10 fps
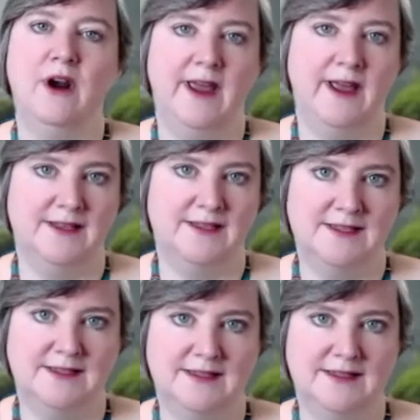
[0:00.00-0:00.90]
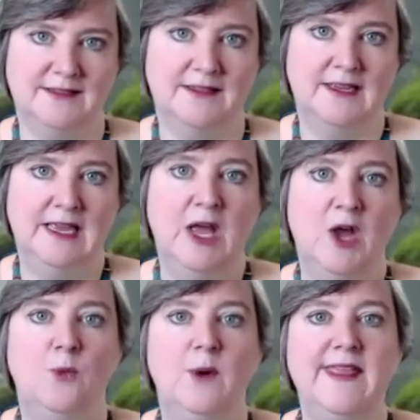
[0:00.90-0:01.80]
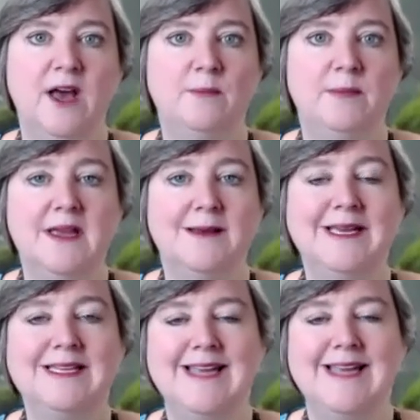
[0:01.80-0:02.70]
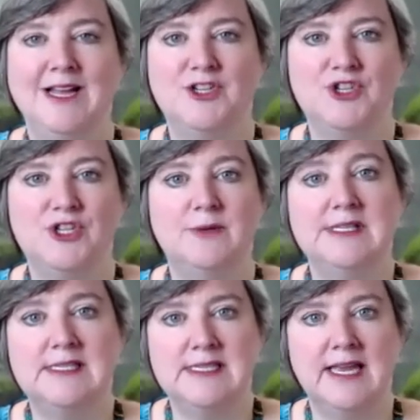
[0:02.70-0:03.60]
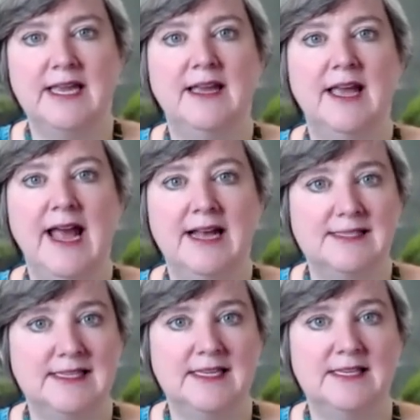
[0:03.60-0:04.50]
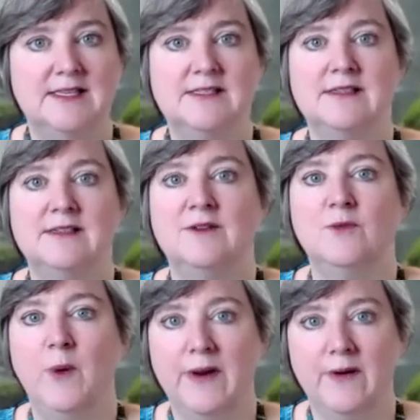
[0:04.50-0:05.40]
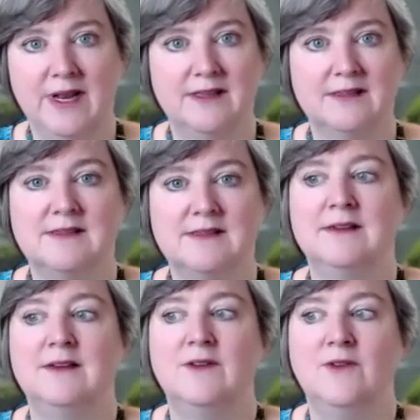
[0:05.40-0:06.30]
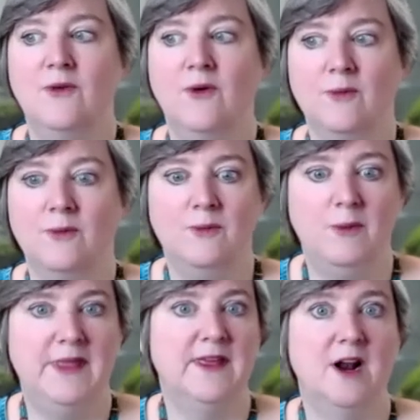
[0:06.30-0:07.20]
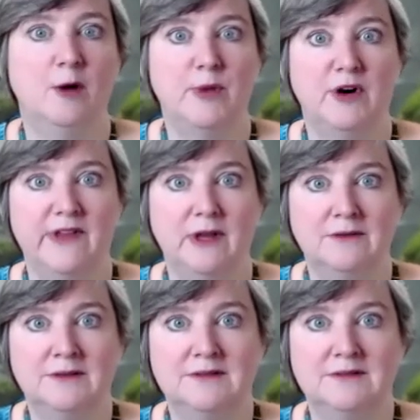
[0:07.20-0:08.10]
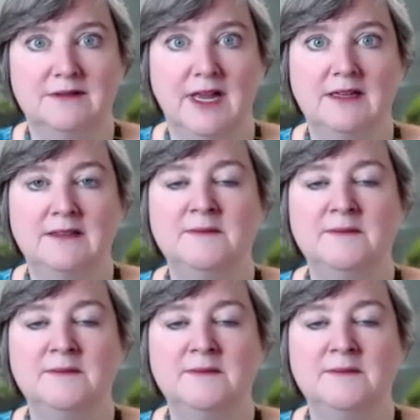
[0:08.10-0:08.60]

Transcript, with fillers: it without becoming attached to it, staying as it is, where it is, or within our purview, right?